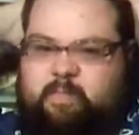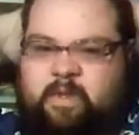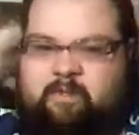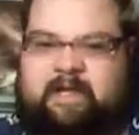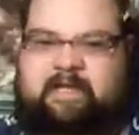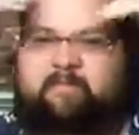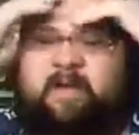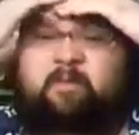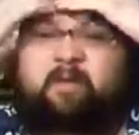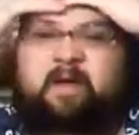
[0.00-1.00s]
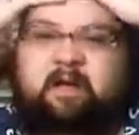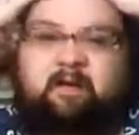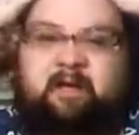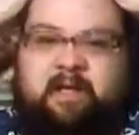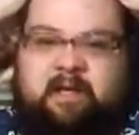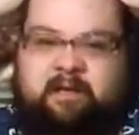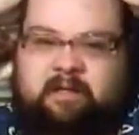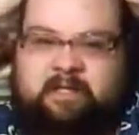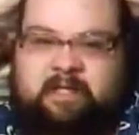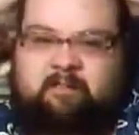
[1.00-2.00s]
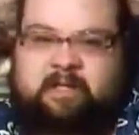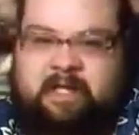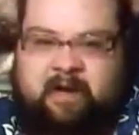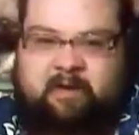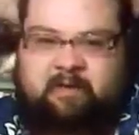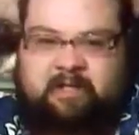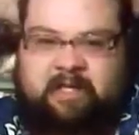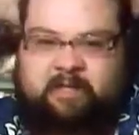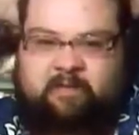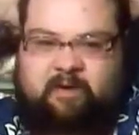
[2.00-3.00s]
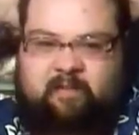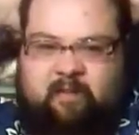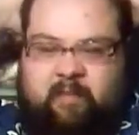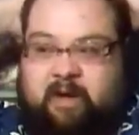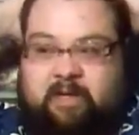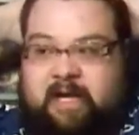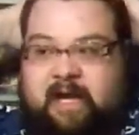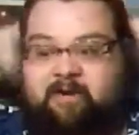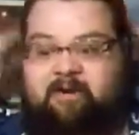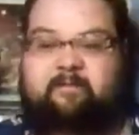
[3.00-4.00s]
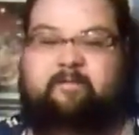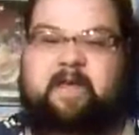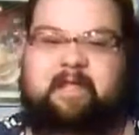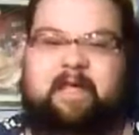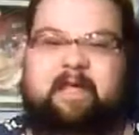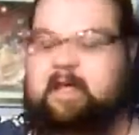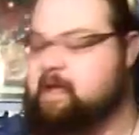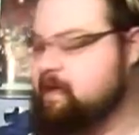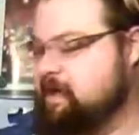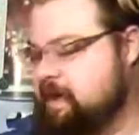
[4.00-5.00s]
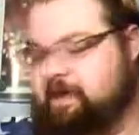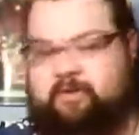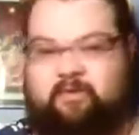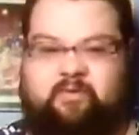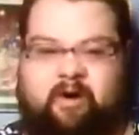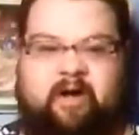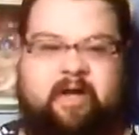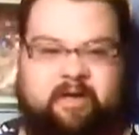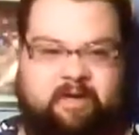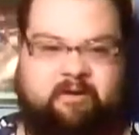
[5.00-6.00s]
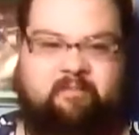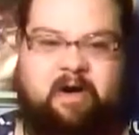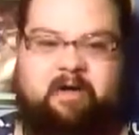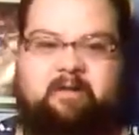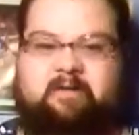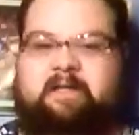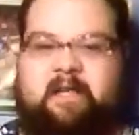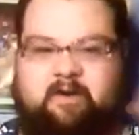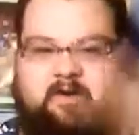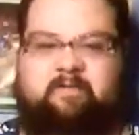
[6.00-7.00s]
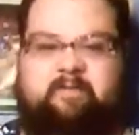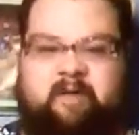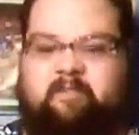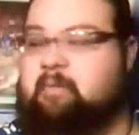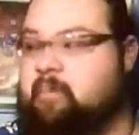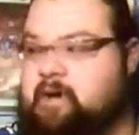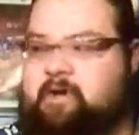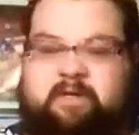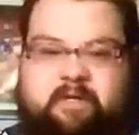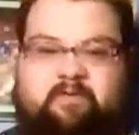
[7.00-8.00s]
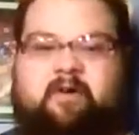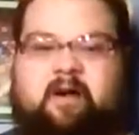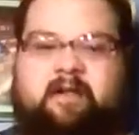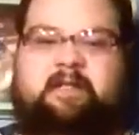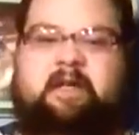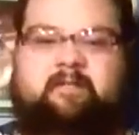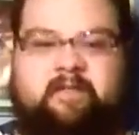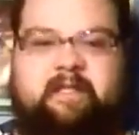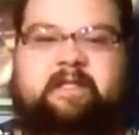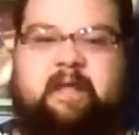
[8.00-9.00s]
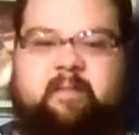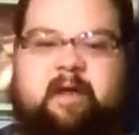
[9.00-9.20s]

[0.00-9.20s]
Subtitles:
the rest of my work area is upstairs, and that's where all my model. I couldn't fit, like, I do drawing and I do models, and I couldn't fit my models and drawing stuff in the same